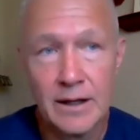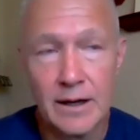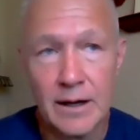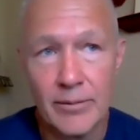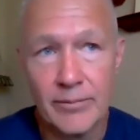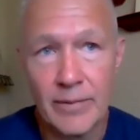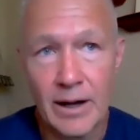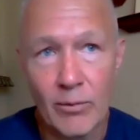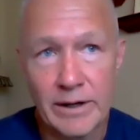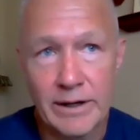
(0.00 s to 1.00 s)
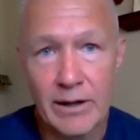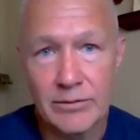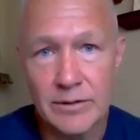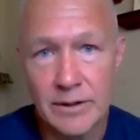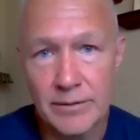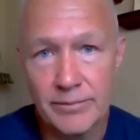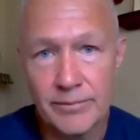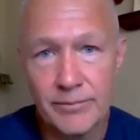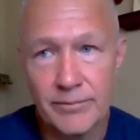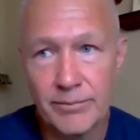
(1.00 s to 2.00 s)
I went down to
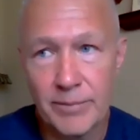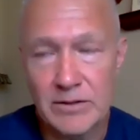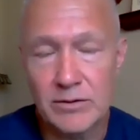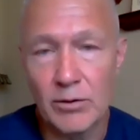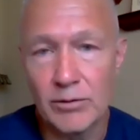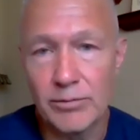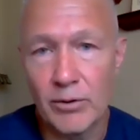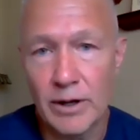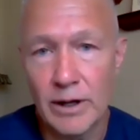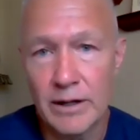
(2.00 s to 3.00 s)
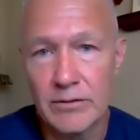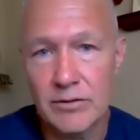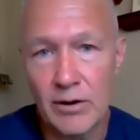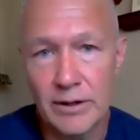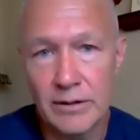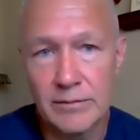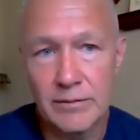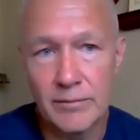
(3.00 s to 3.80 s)
Pensacola, Florida, and started